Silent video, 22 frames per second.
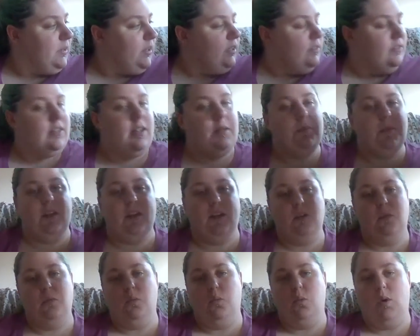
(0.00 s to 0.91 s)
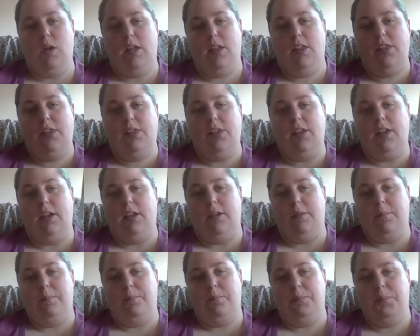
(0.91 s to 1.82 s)
Same thing with
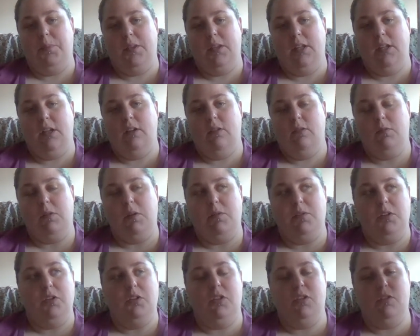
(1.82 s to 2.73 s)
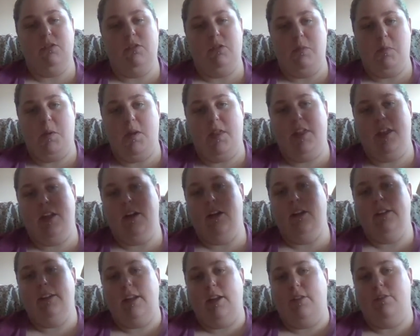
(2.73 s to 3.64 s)
Revolution from Within. I'll
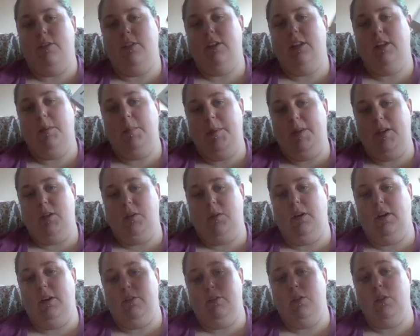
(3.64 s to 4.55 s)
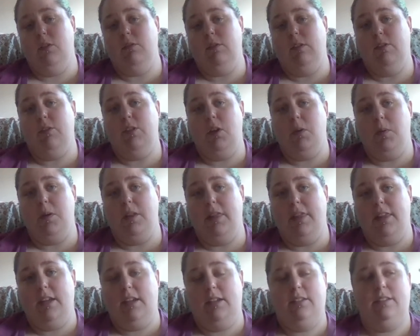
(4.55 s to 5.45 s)
definitely be doing a full review on
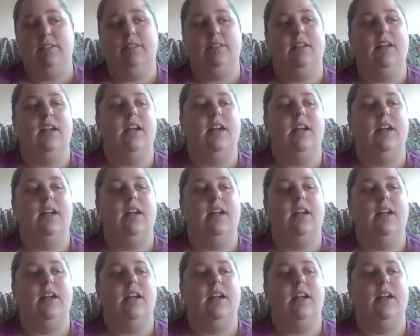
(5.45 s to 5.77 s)
this.